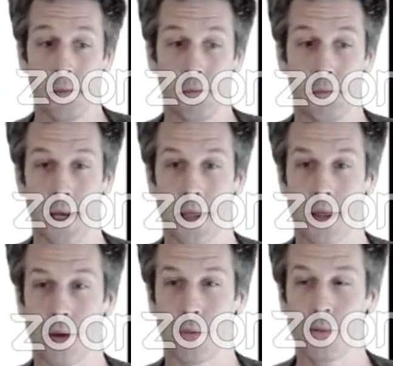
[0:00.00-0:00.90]
But
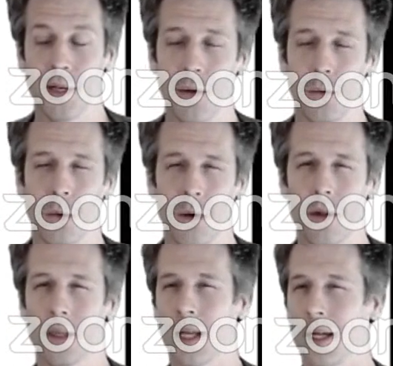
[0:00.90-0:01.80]
the real
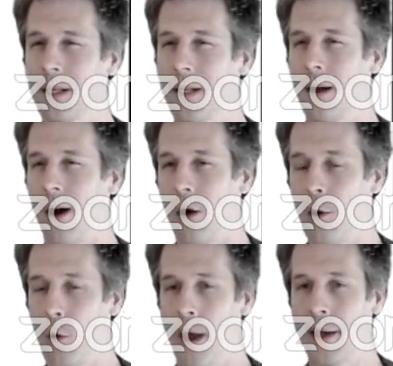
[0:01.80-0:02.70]
world doesn't
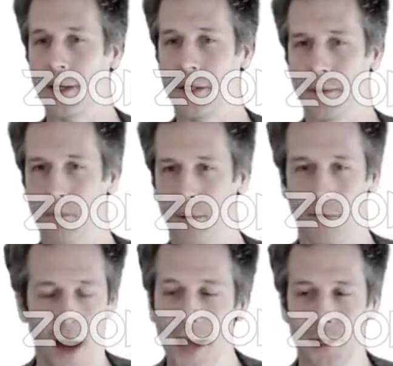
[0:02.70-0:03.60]
always
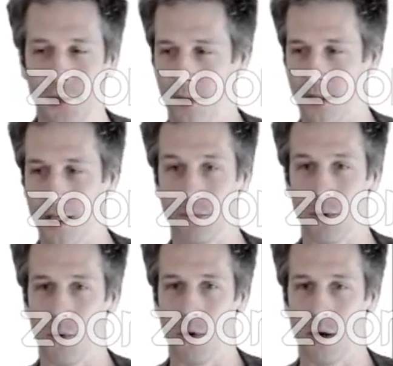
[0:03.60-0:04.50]
provide you with this
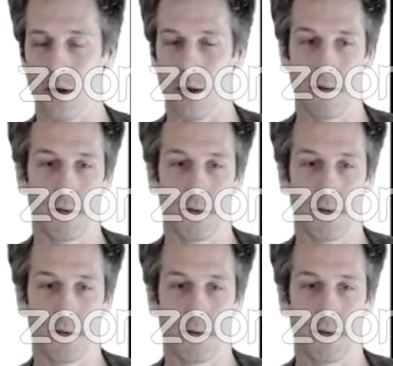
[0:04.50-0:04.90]
reward.